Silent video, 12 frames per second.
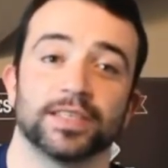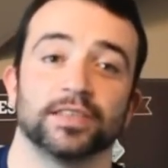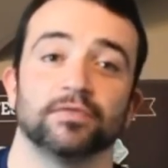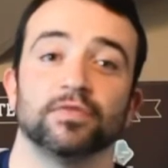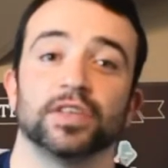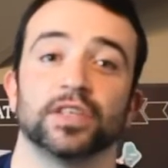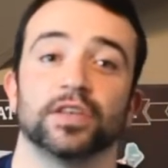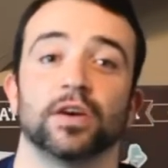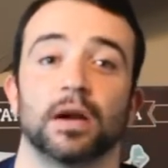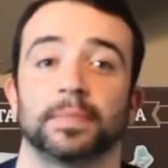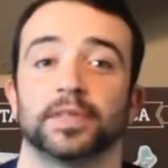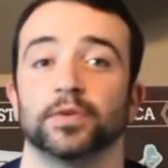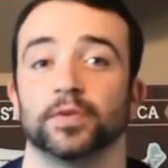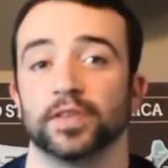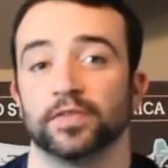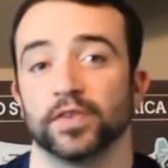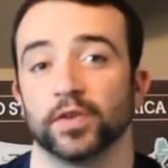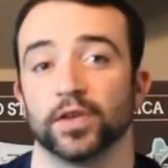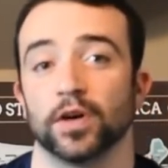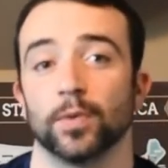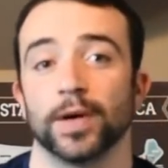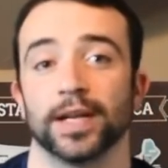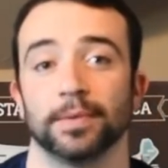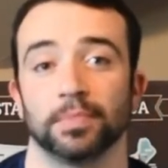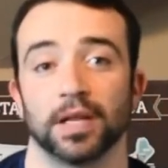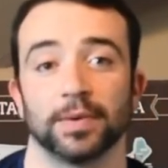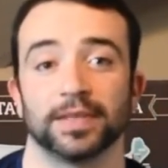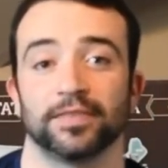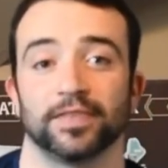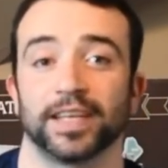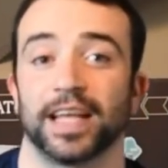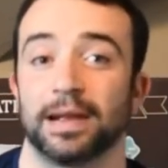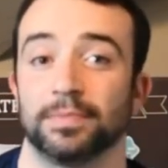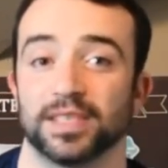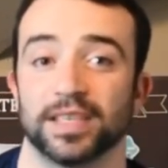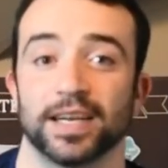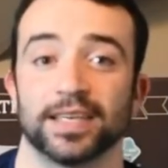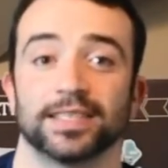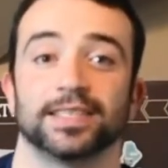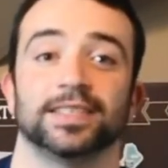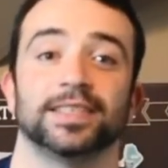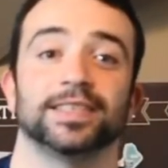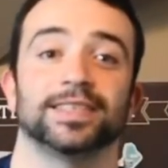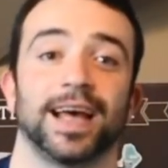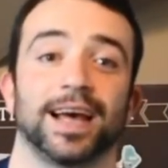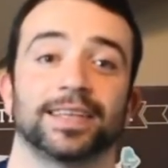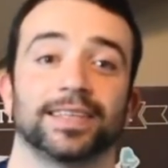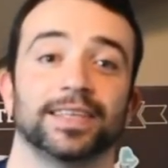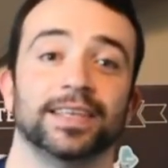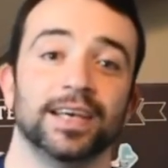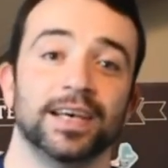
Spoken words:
It's a really good opportunity for you to go in and play with different camera settings and see exactly,